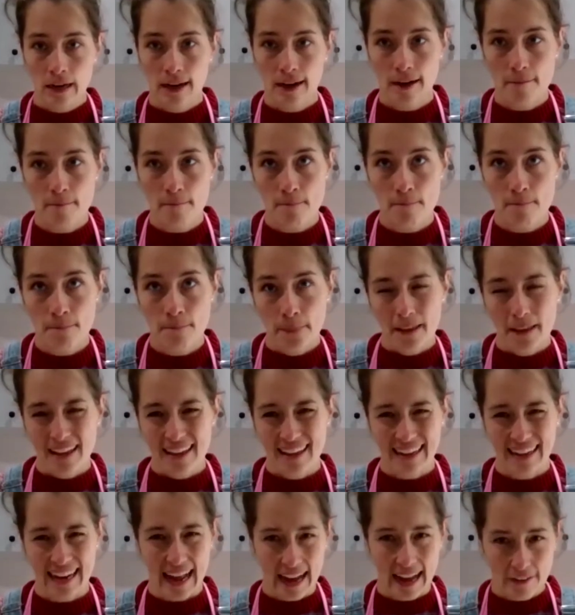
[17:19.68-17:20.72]

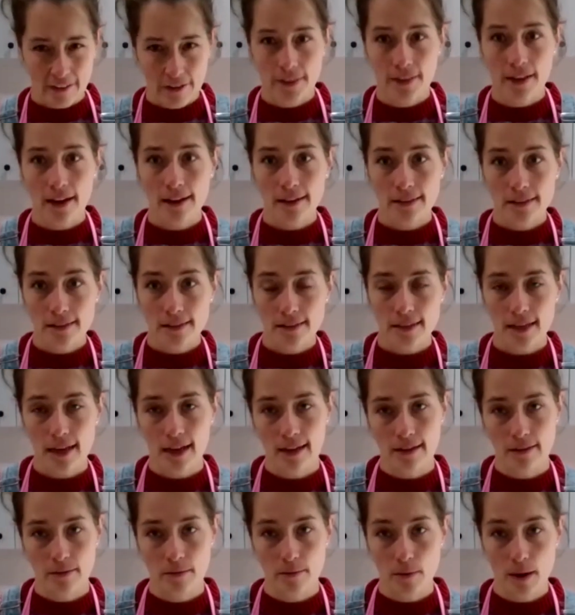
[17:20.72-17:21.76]
can have in that,
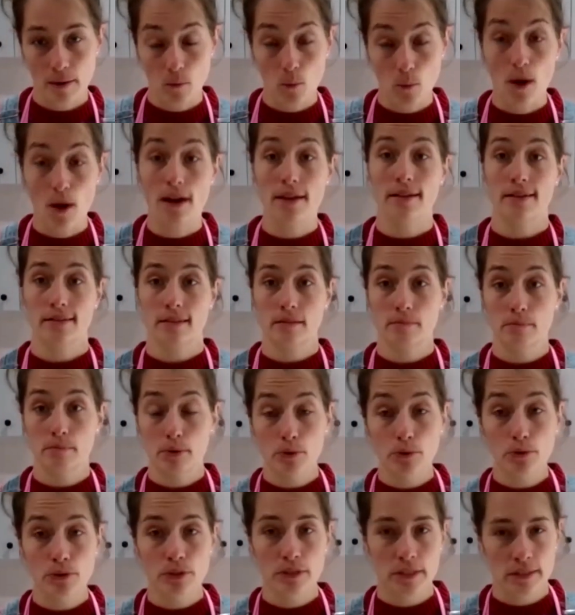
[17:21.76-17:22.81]
and why that's
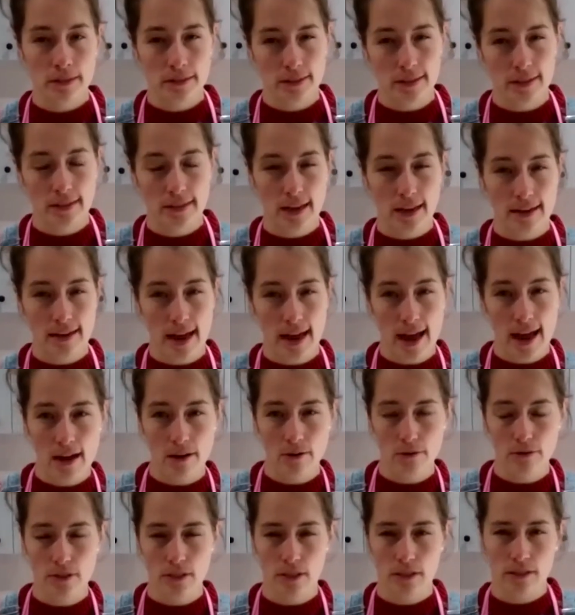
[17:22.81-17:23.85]
important, and
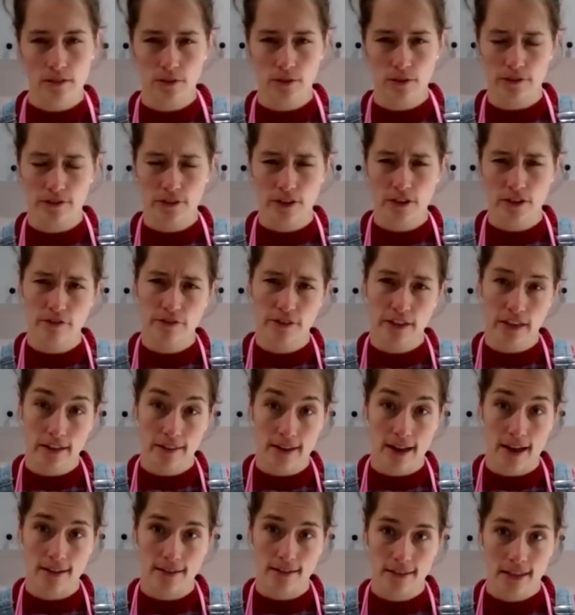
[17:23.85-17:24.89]
how to sort of configure
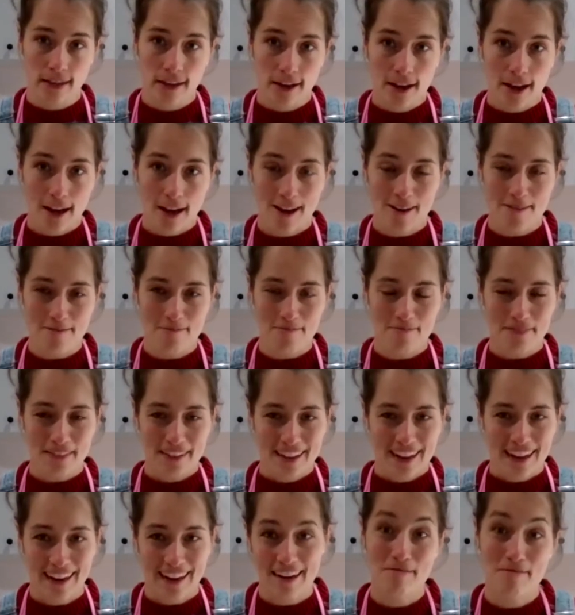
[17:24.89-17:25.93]
that. And
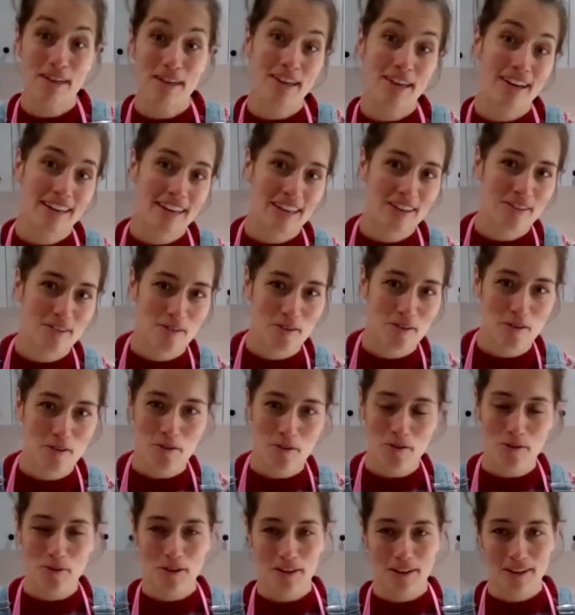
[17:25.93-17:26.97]
I'm learning
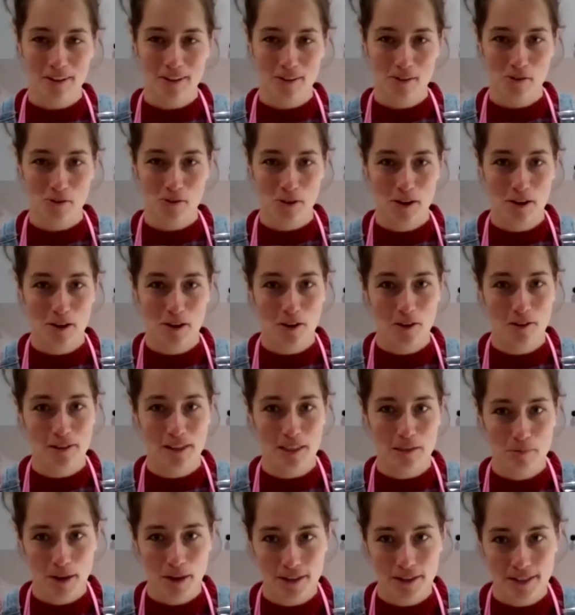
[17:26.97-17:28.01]
all along
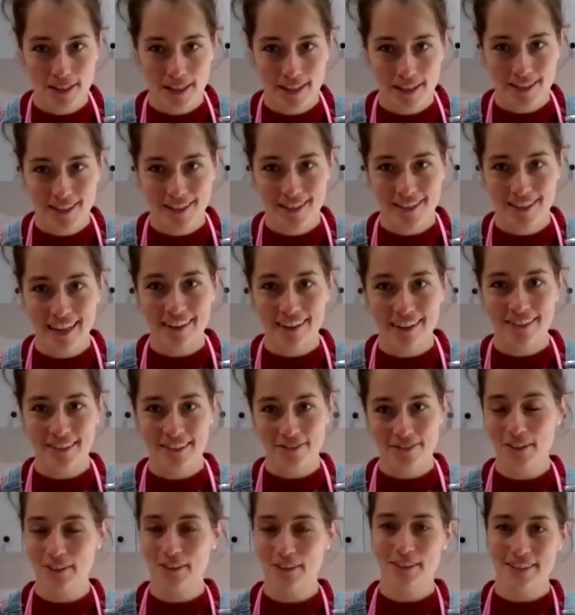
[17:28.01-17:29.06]
this process just how
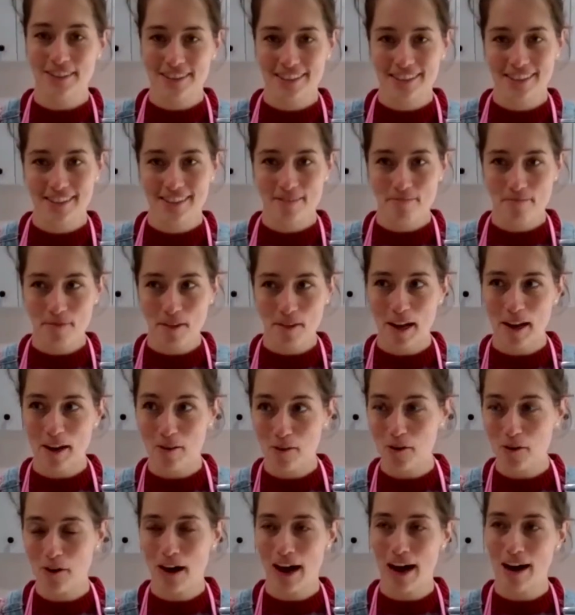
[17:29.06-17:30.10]
difficult
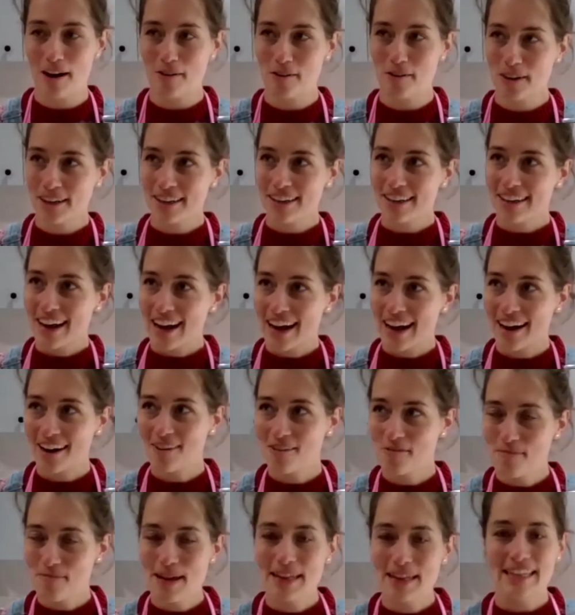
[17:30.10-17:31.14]
or
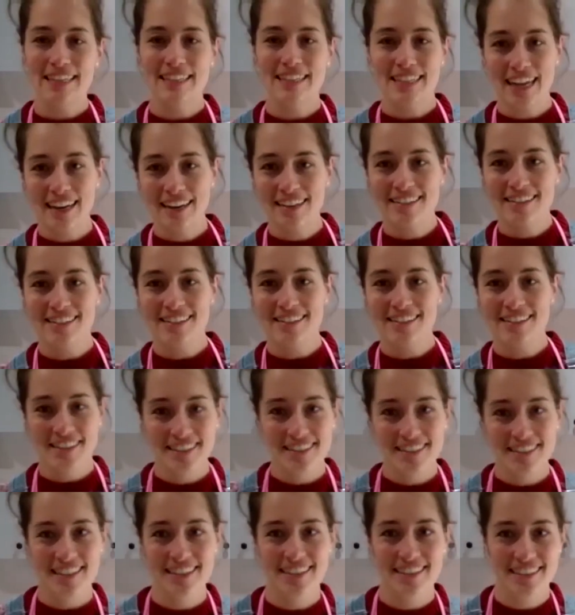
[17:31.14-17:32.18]
how many challenges
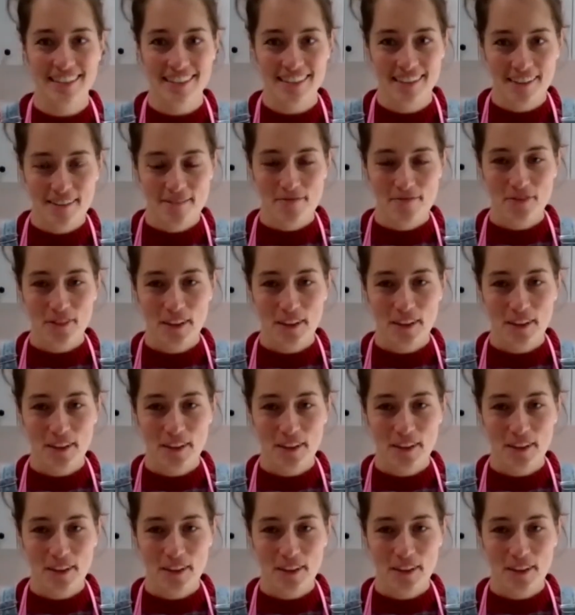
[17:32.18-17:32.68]
exist